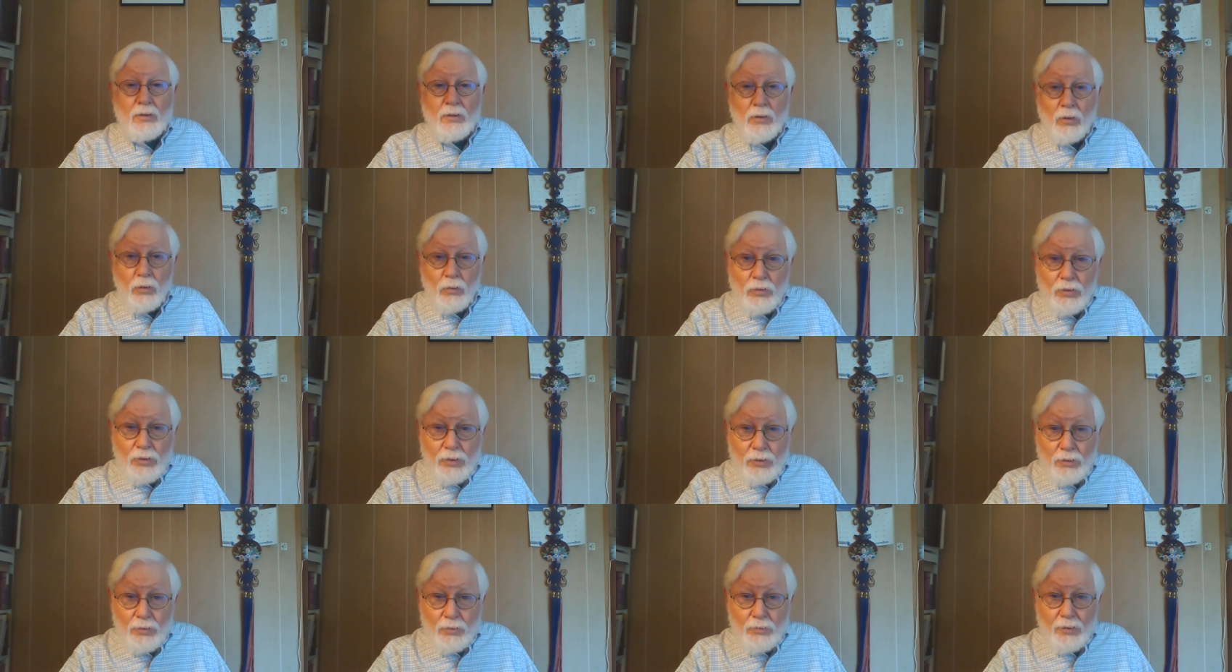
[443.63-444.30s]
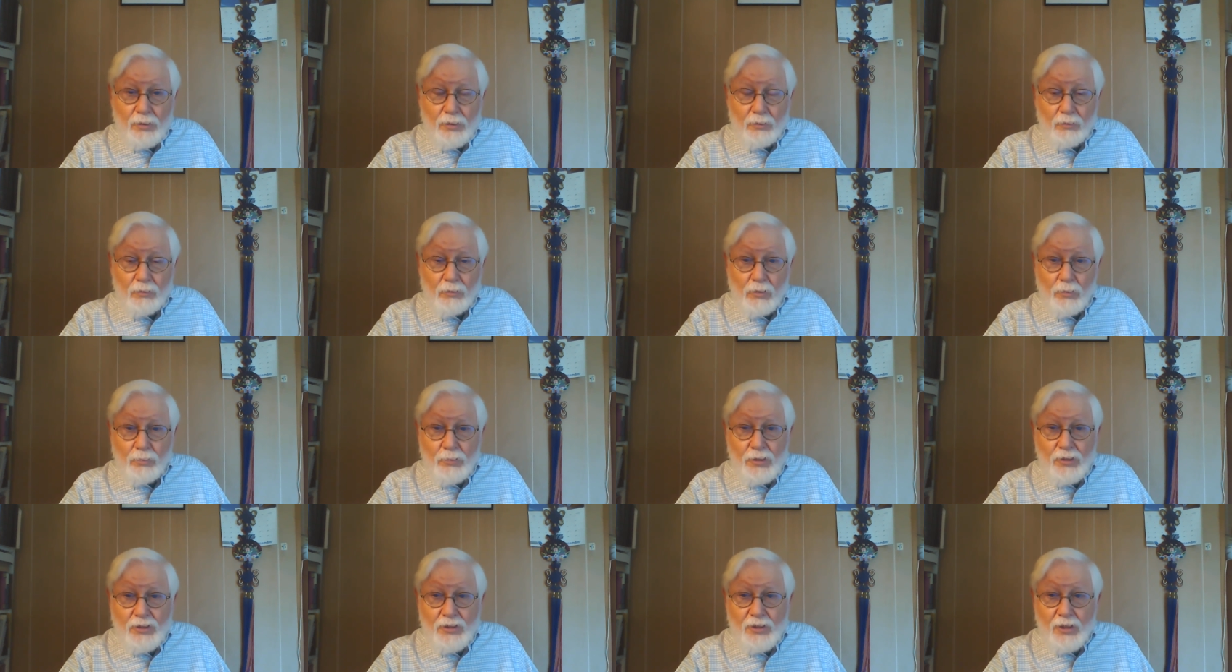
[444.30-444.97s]
go to your
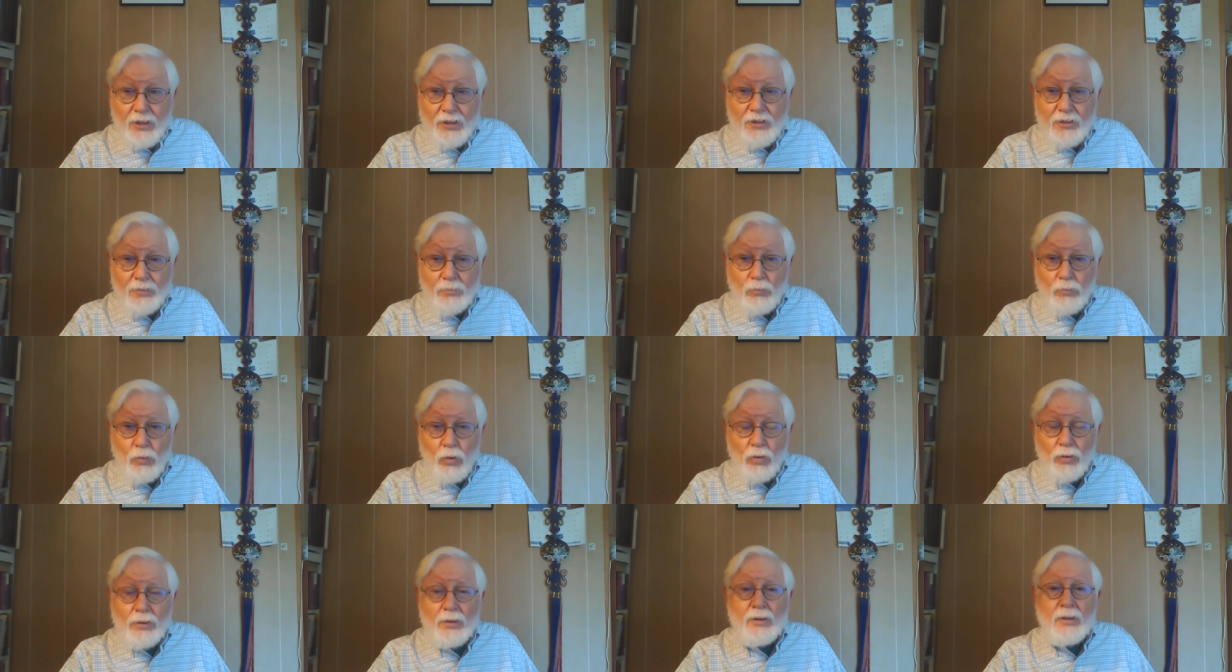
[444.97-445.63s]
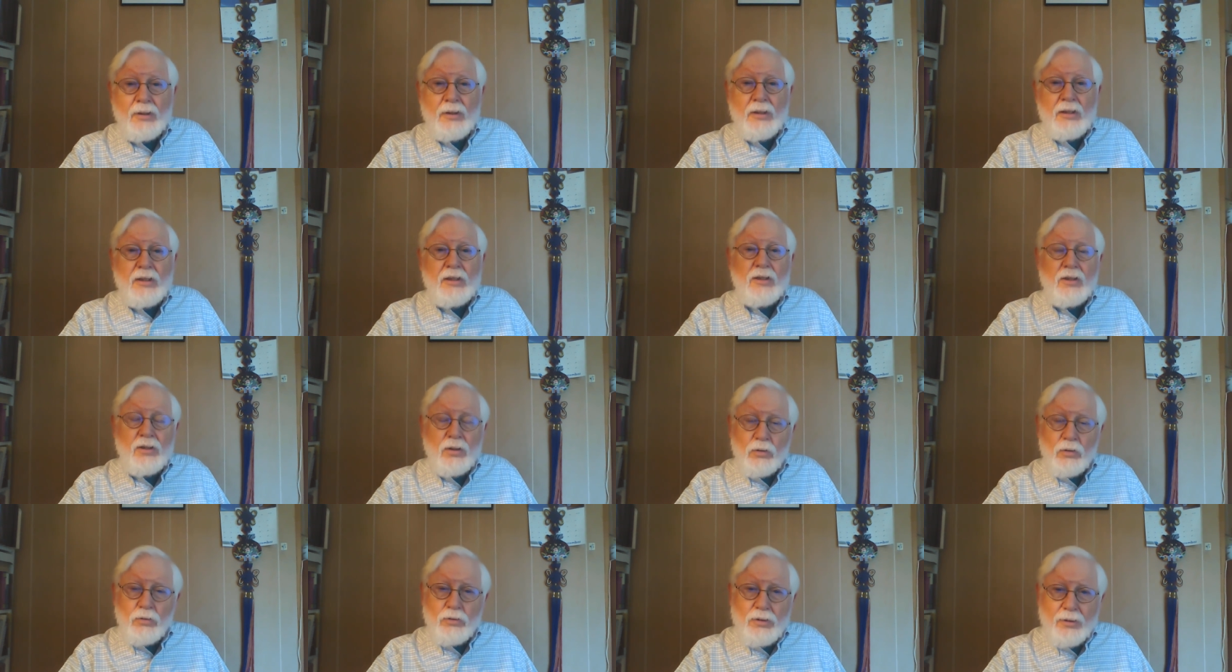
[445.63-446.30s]
group discussion board,
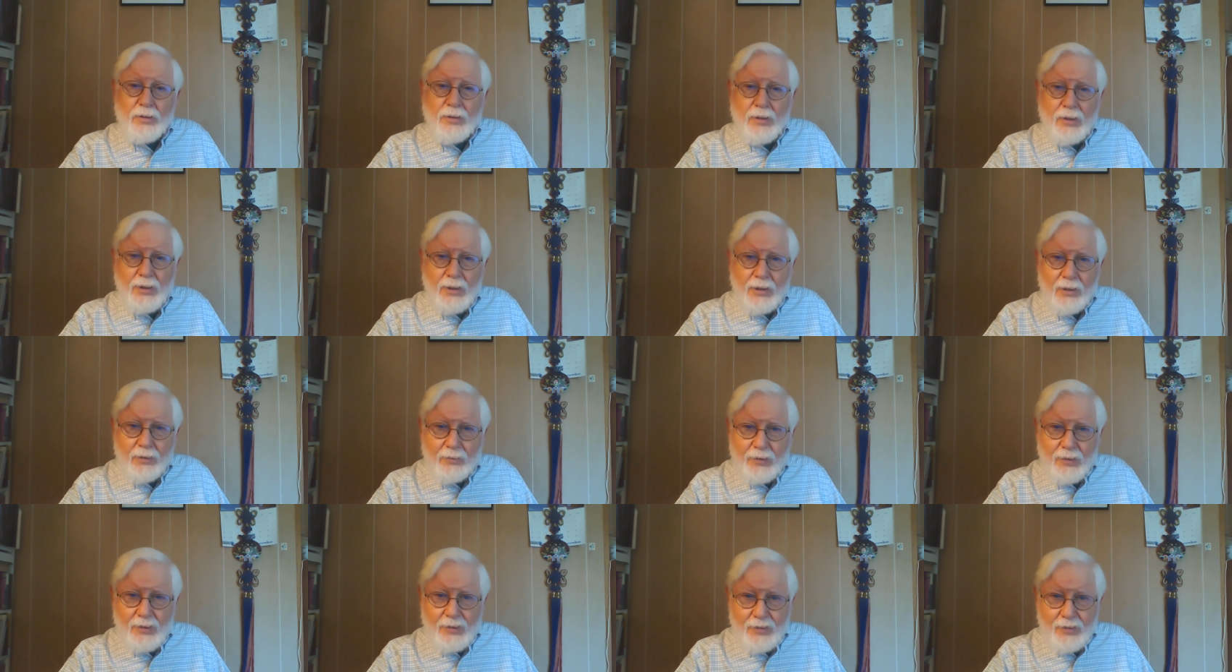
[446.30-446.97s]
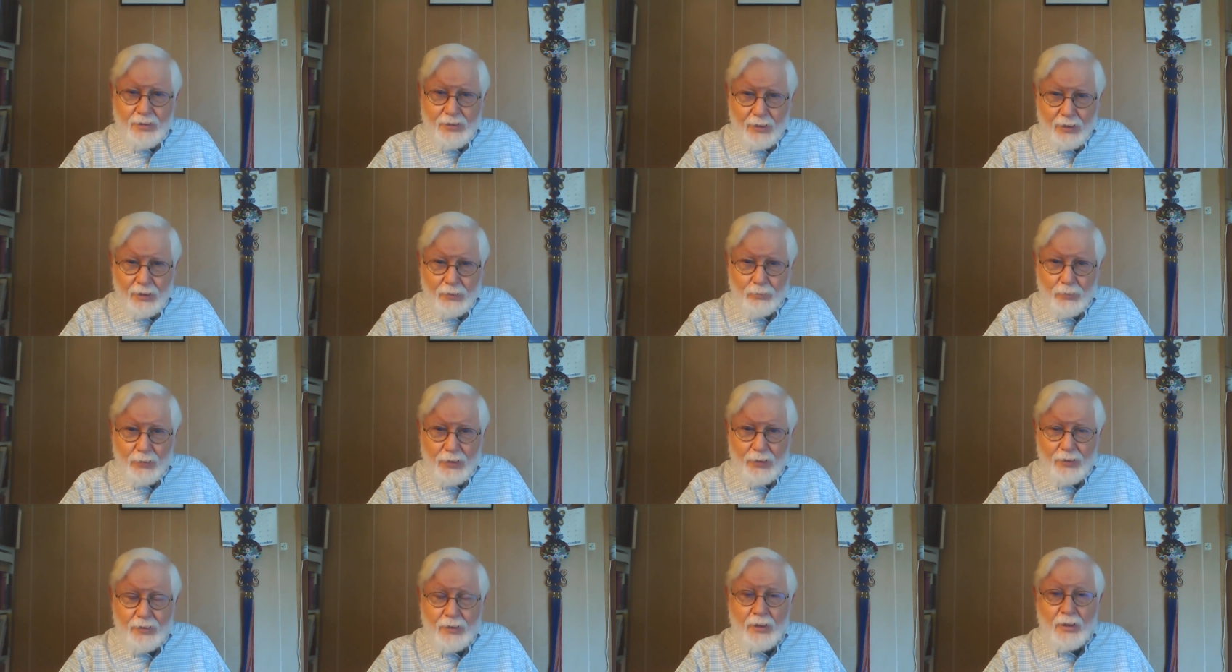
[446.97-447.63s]
go to the current
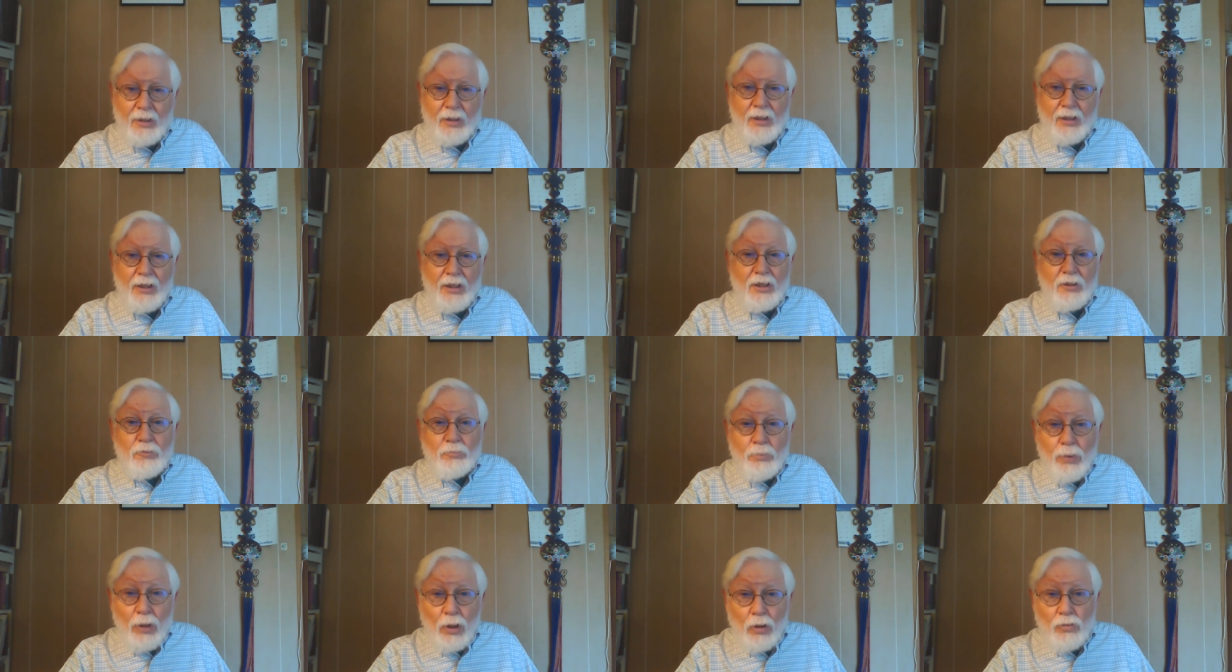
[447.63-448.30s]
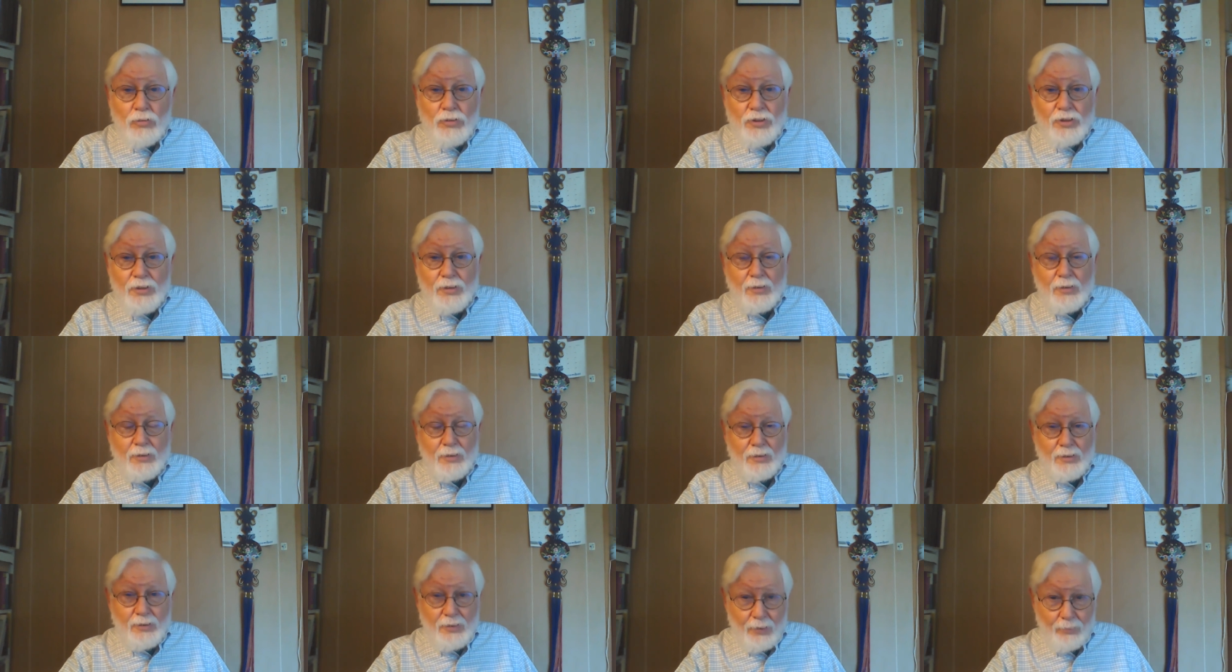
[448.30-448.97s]
assignment, and post
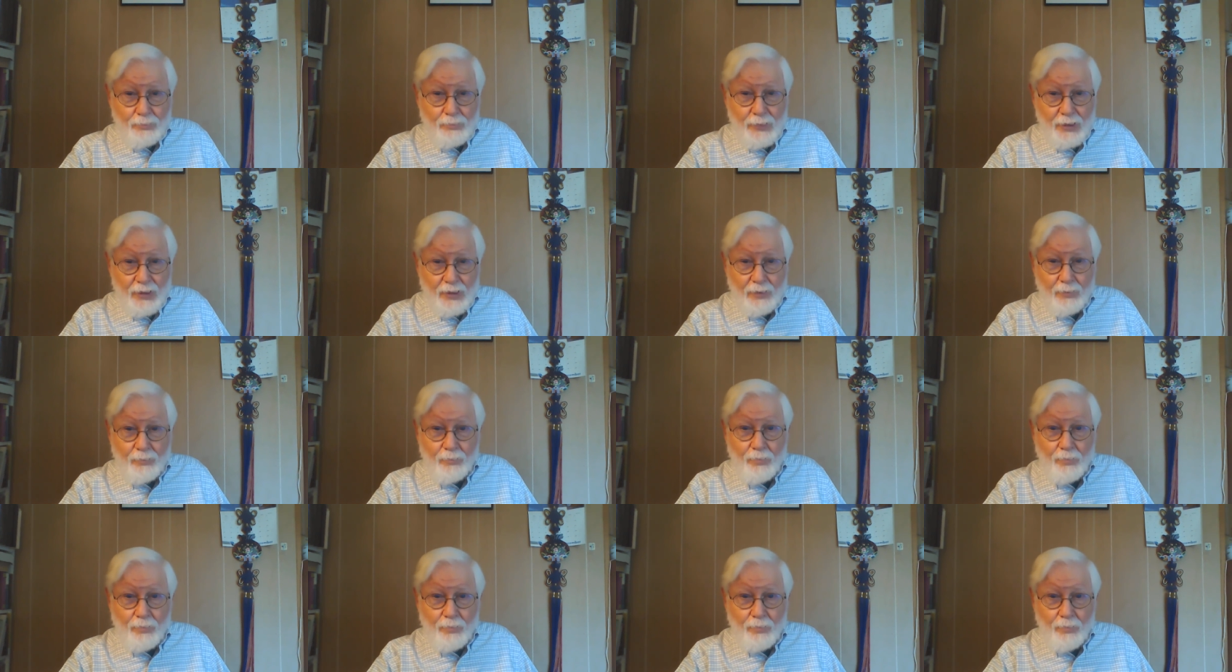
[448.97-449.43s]
something.